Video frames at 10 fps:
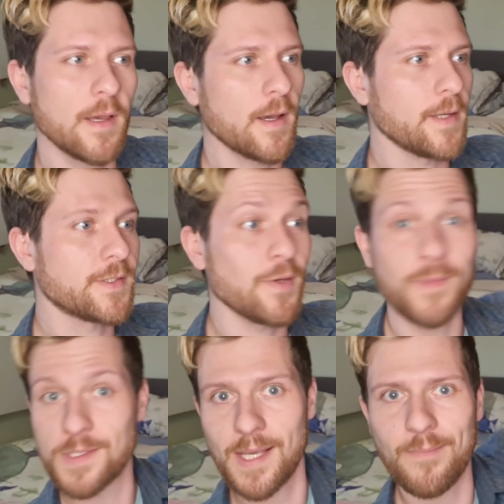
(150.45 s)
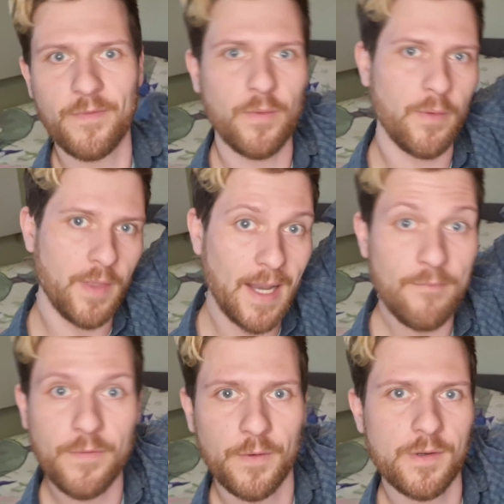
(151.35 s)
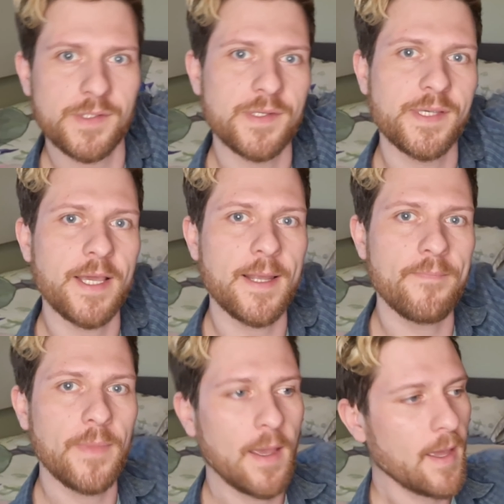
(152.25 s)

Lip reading: I assume the same for the length across the ceiling.